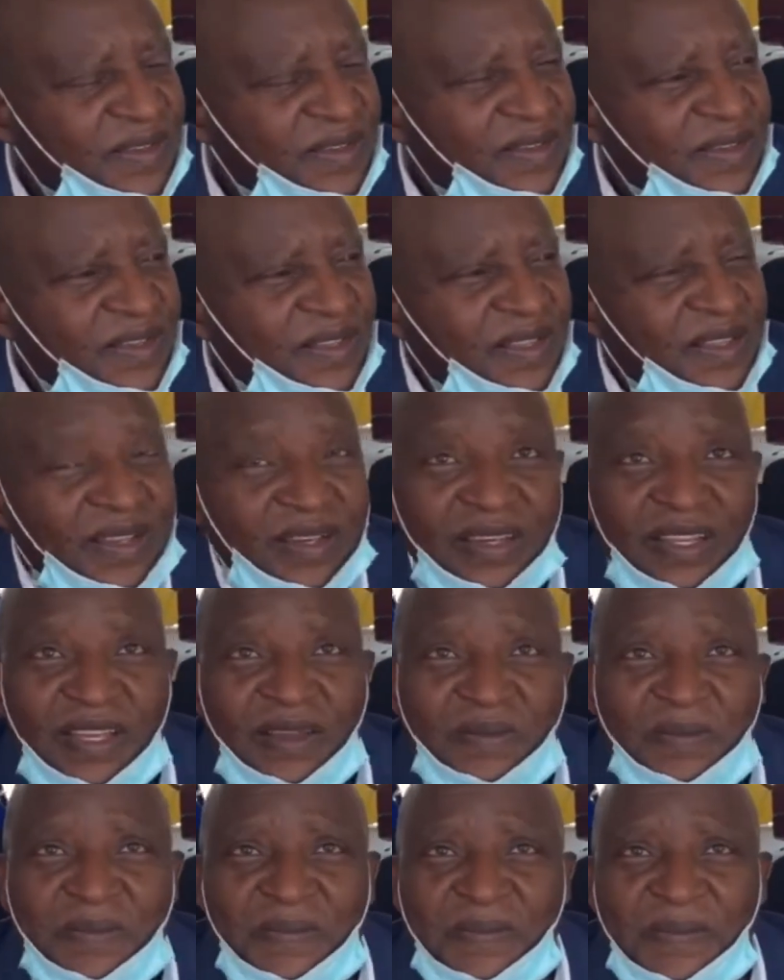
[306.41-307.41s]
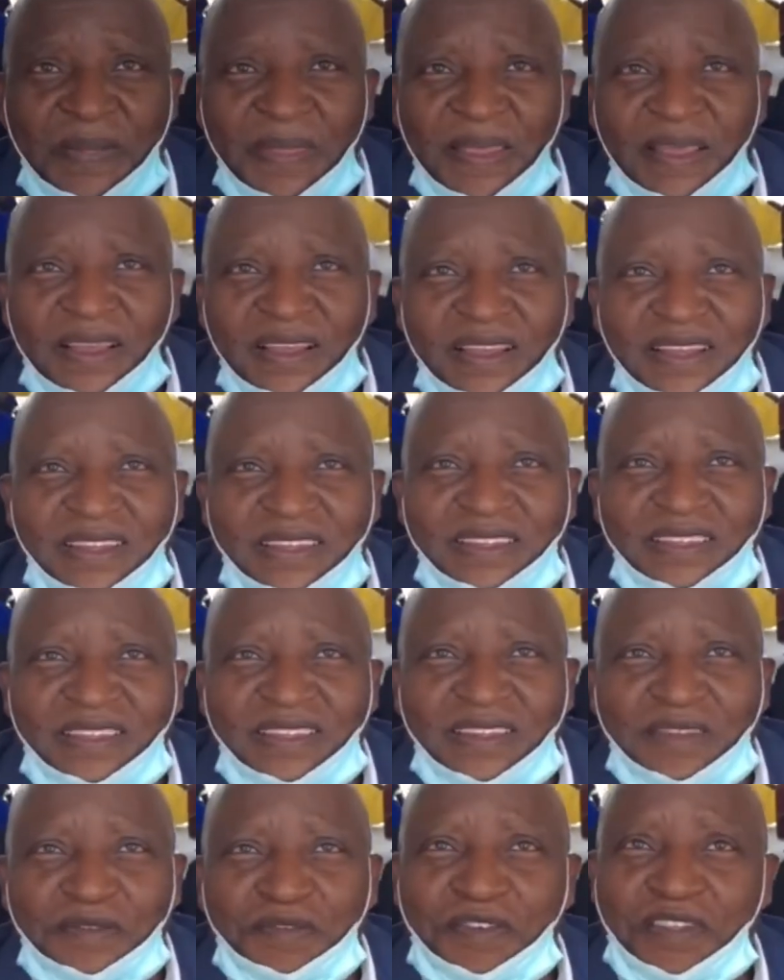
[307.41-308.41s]
in the dam
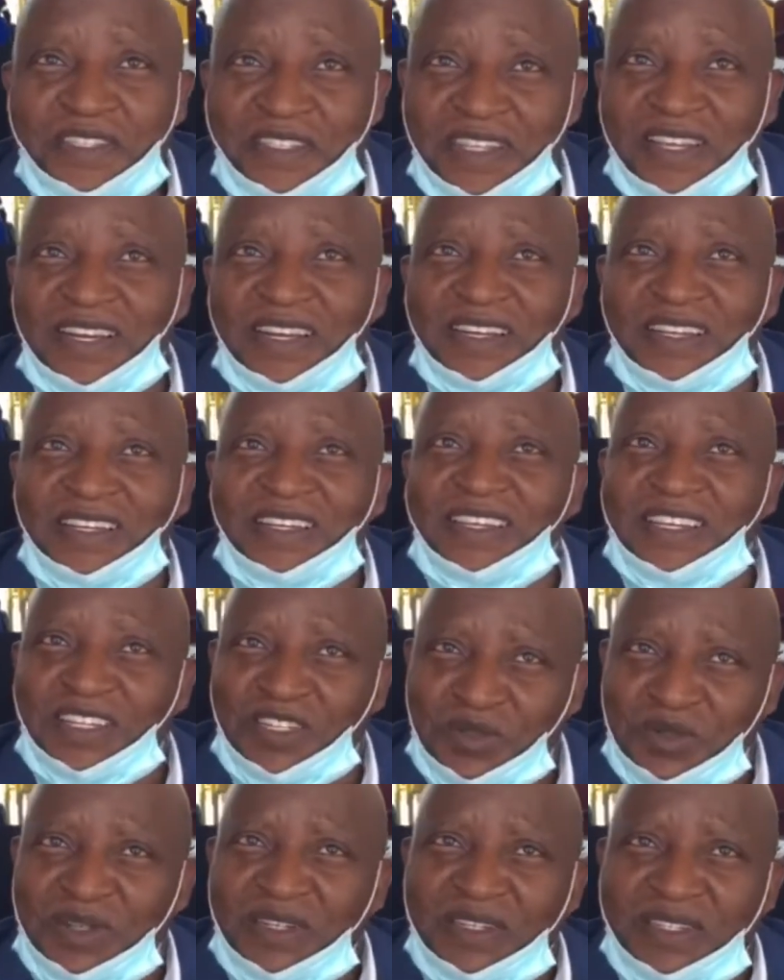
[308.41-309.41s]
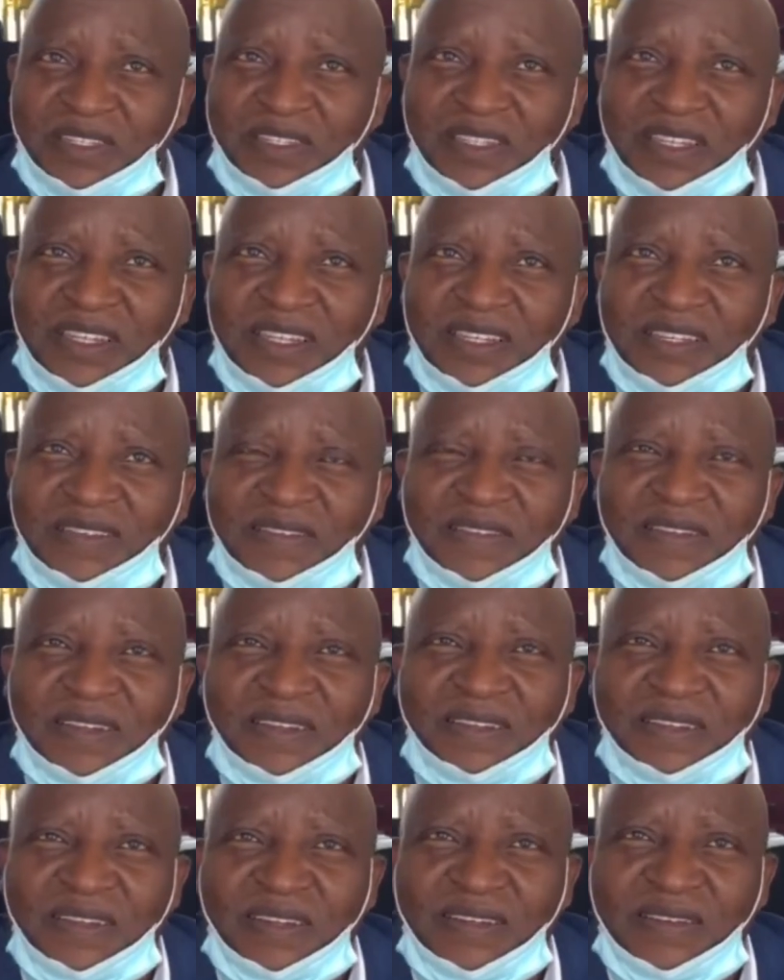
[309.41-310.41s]
and physically actually see
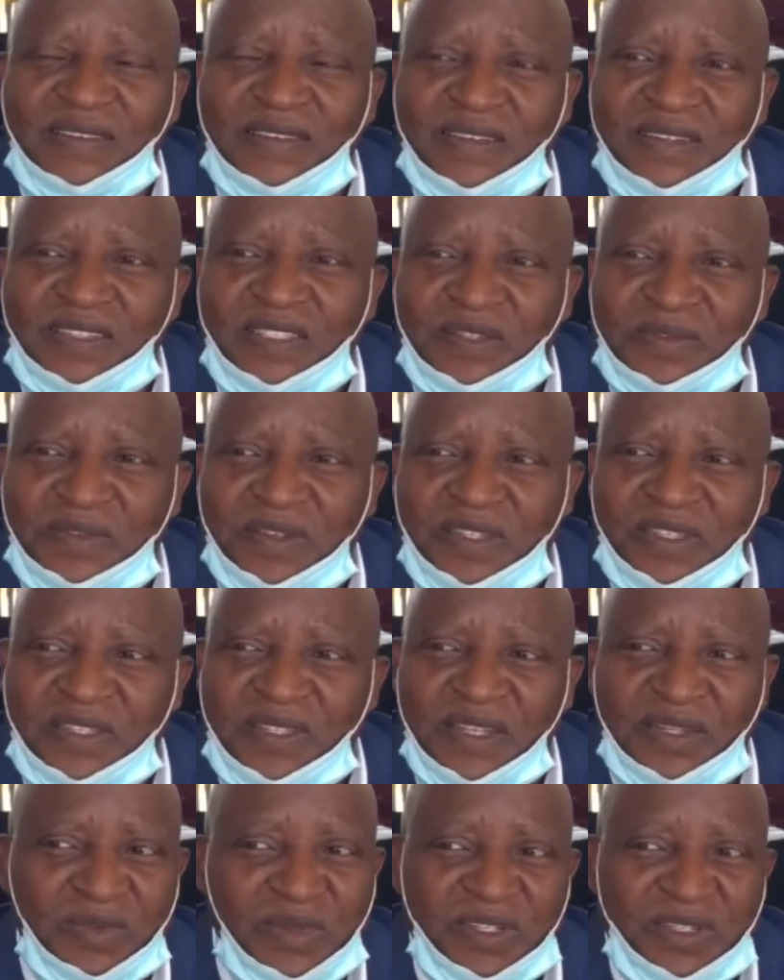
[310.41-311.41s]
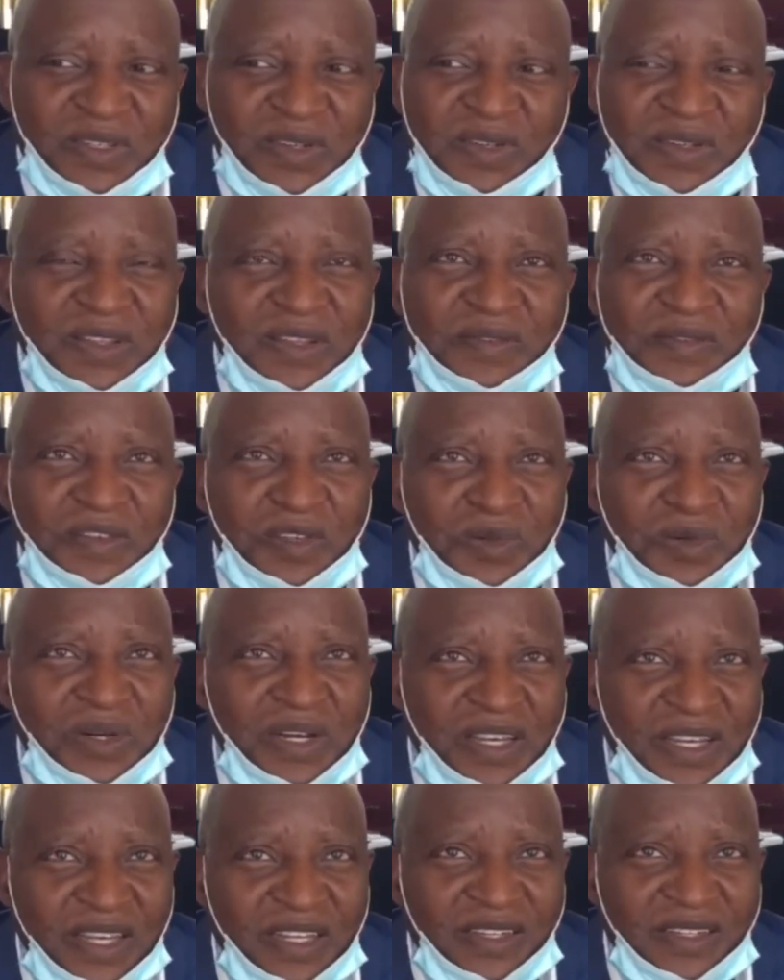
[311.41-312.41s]
that there is fish. That was not the view
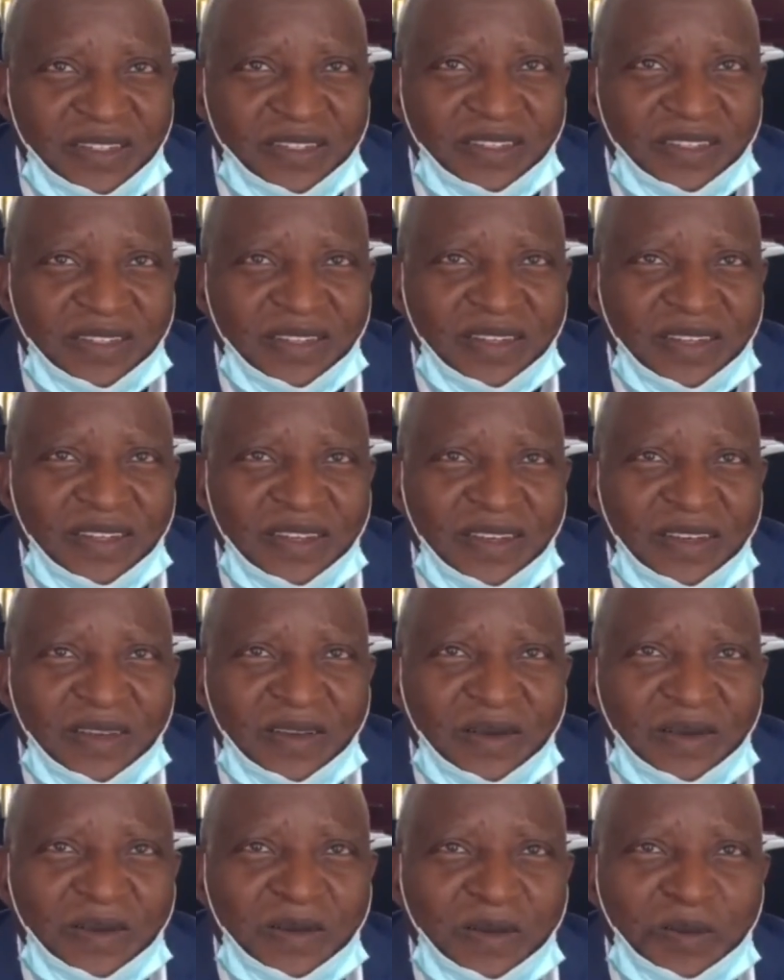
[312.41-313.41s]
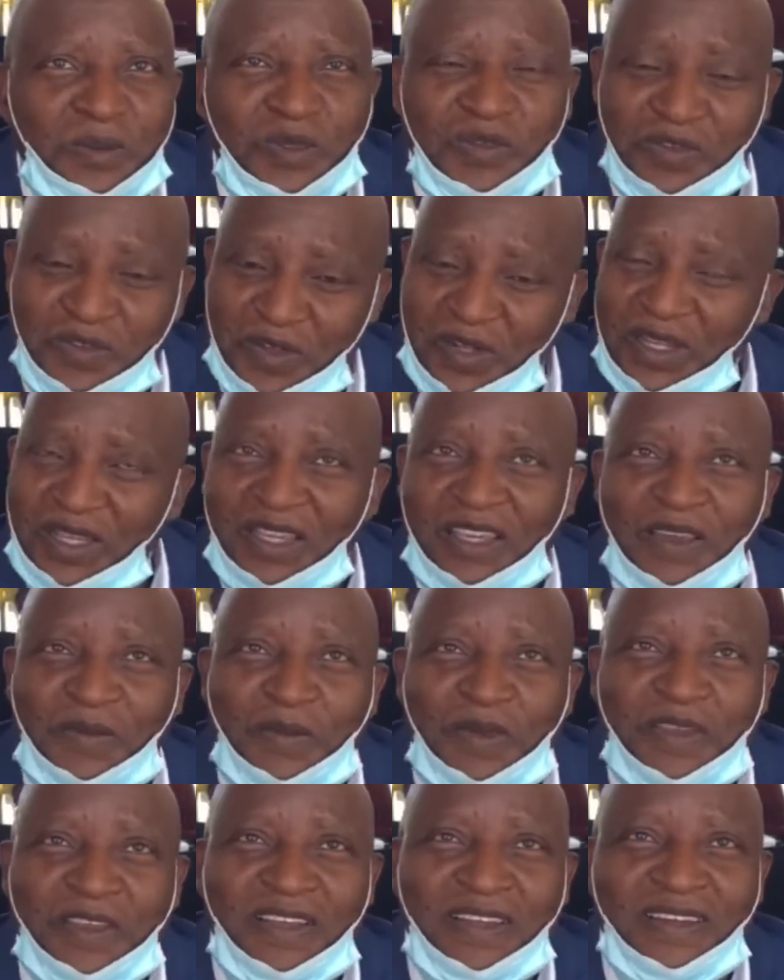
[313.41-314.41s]
I held before I
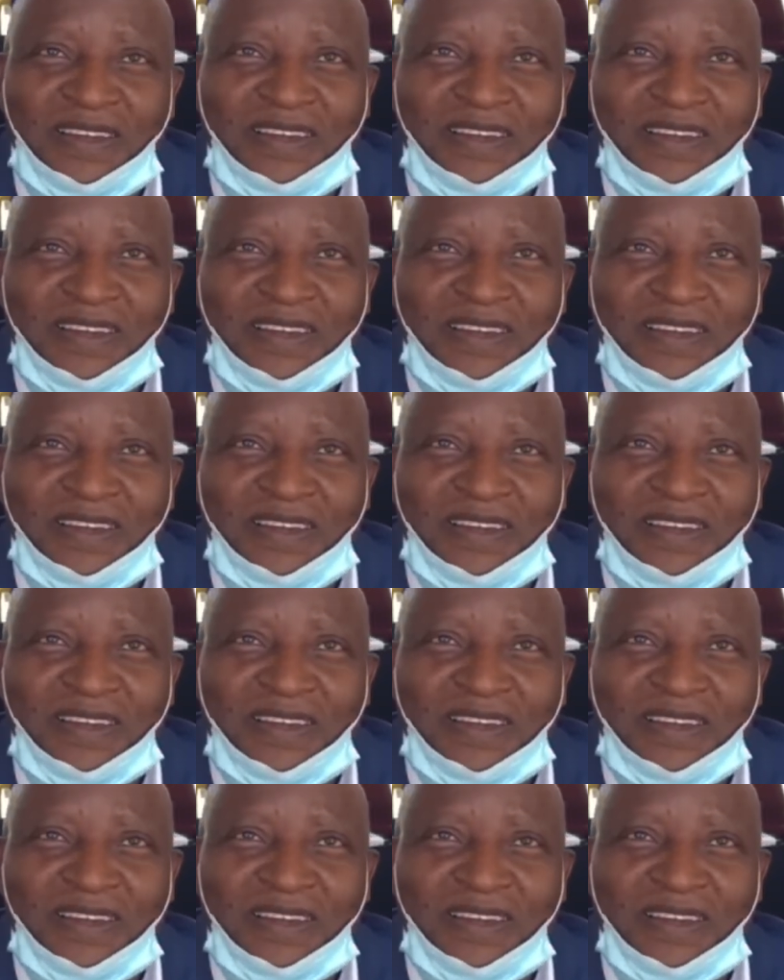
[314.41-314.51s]
came here.